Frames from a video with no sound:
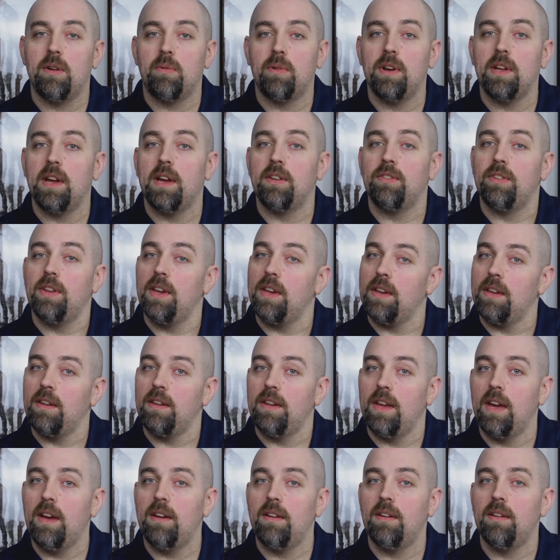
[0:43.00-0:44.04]
What do you guys think?
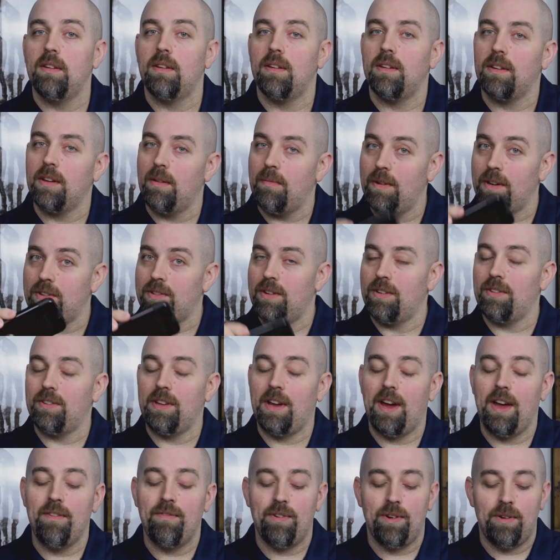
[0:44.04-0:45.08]
Yeah, got my trusty
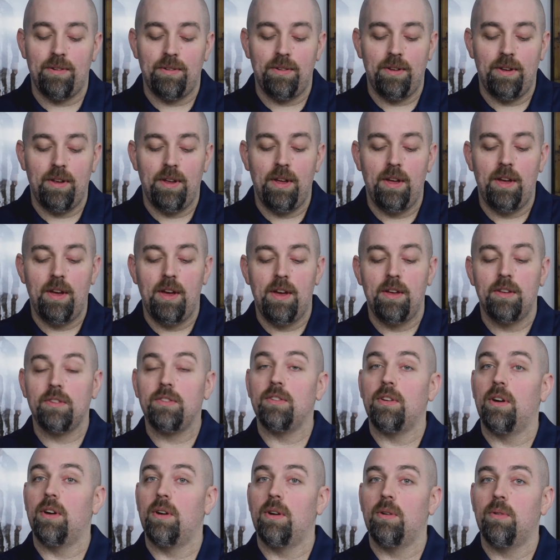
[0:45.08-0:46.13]
iPhone.
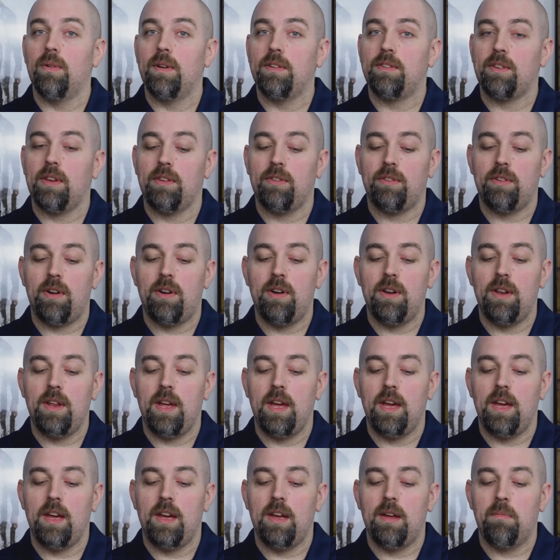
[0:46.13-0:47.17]
So let's get started
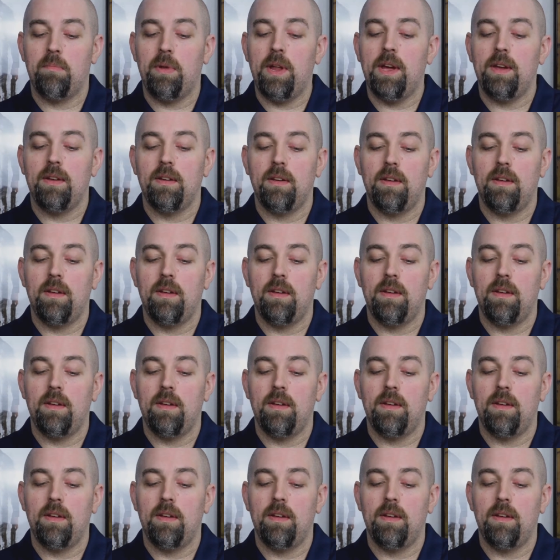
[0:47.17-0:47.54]
and play.